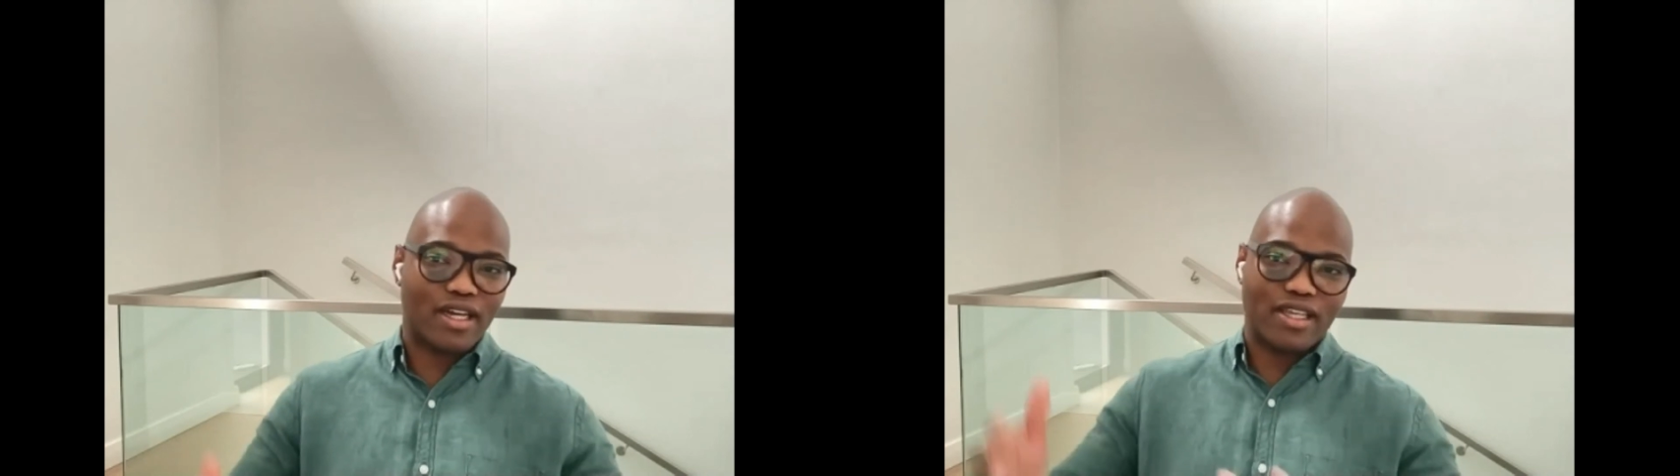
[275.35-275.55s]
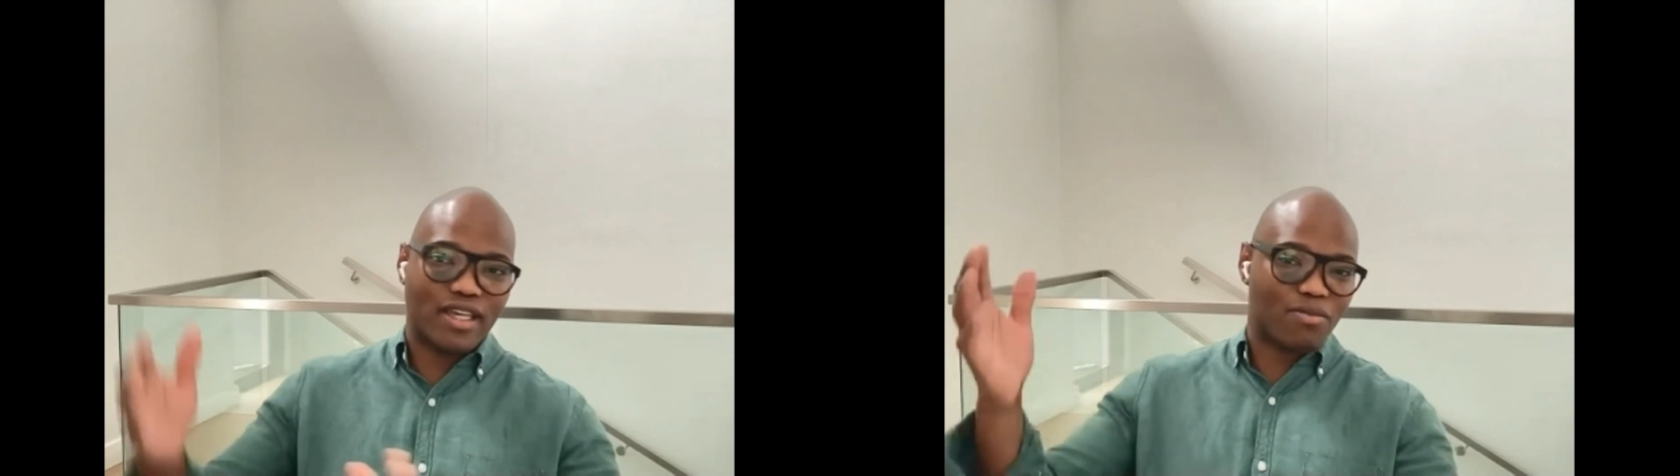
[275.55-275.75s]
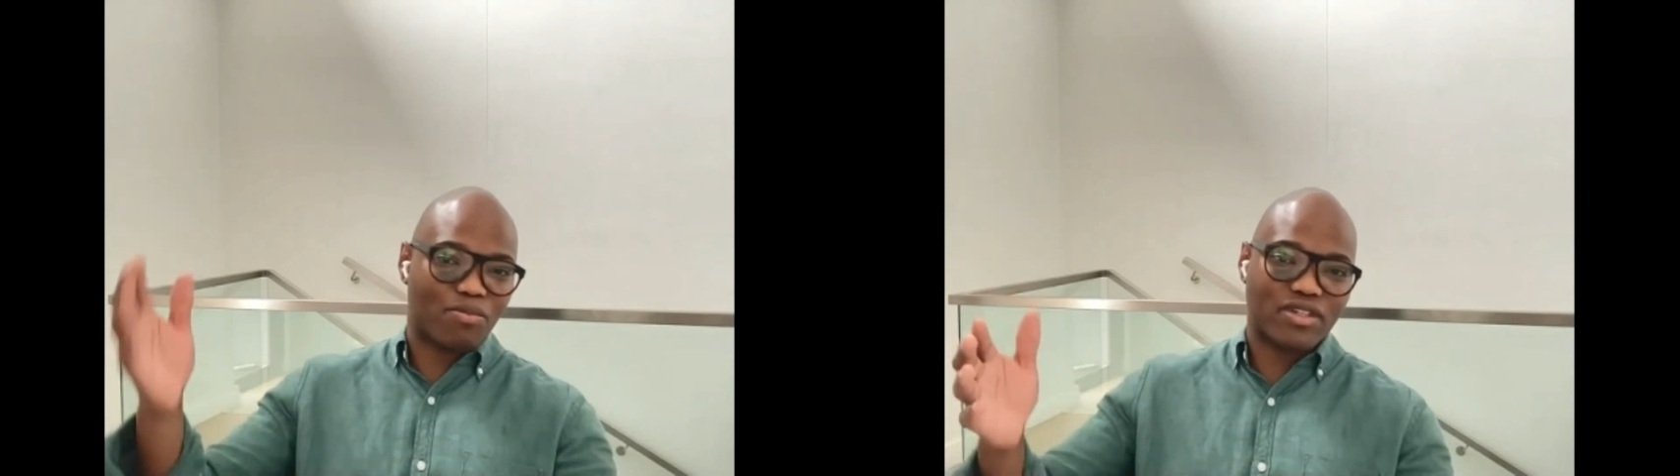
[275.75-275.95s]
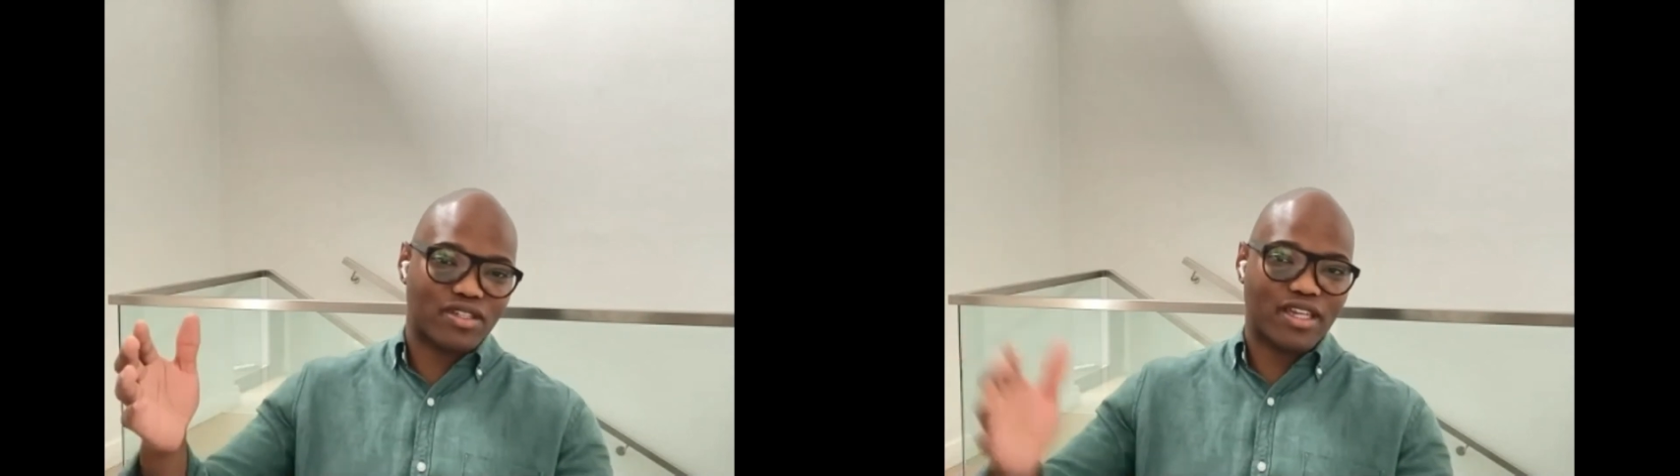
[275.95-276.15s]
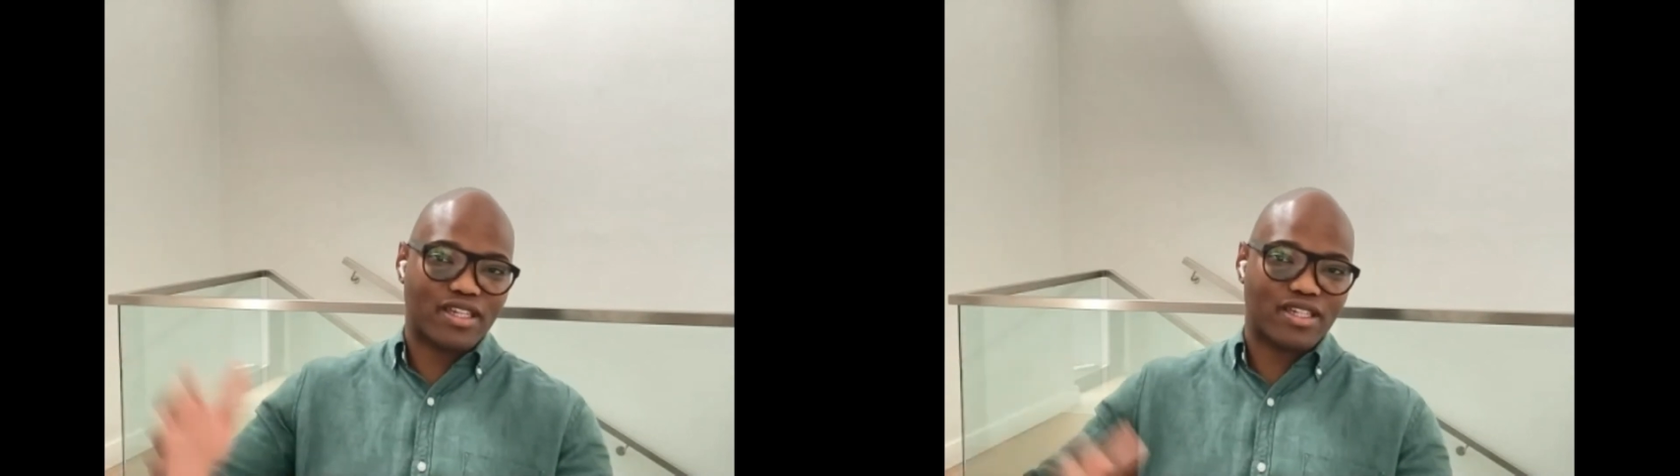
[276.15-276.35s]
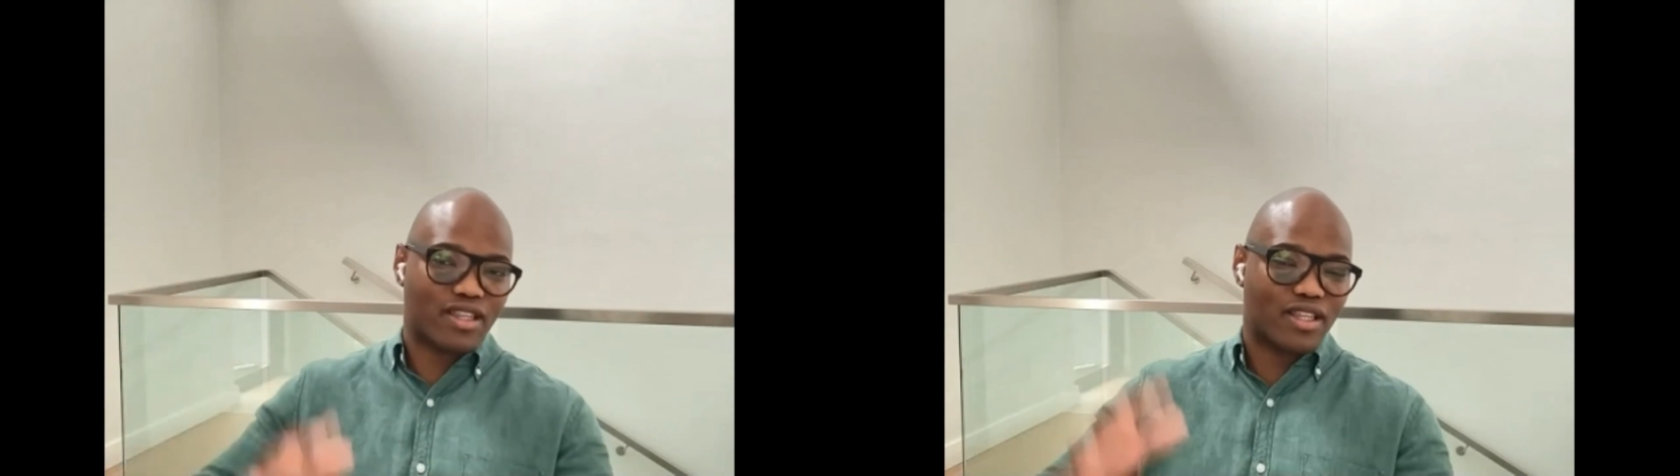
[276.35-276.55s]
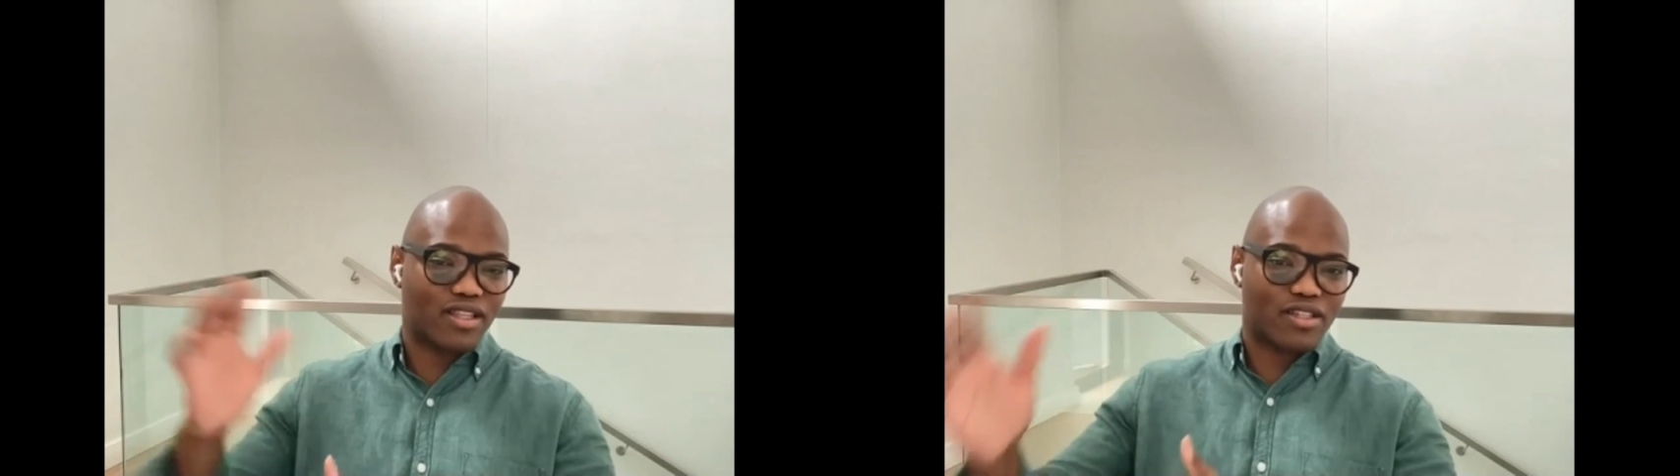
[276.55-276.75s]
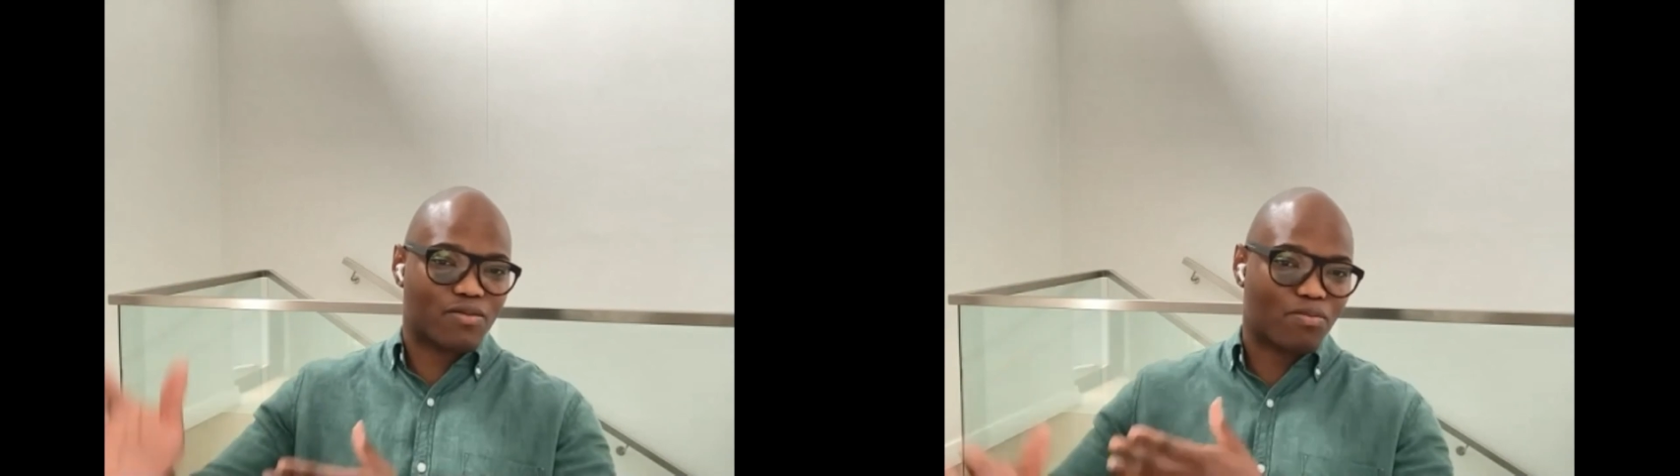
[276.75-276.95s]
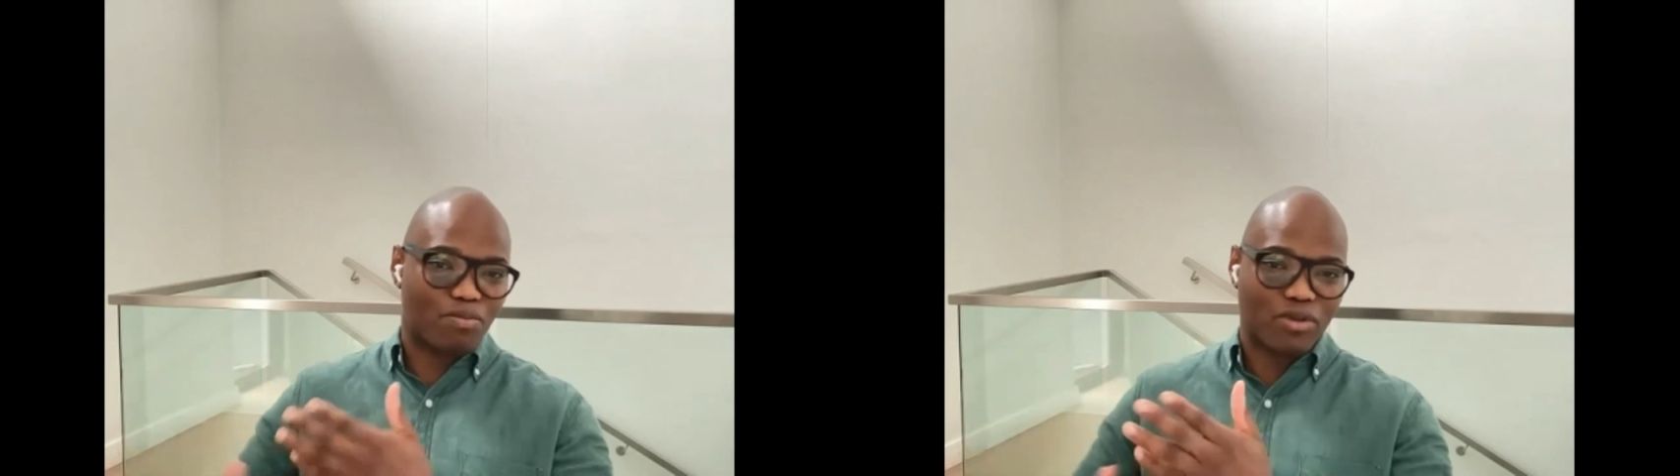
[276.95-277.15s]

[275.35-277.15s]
here's a presentation. I think this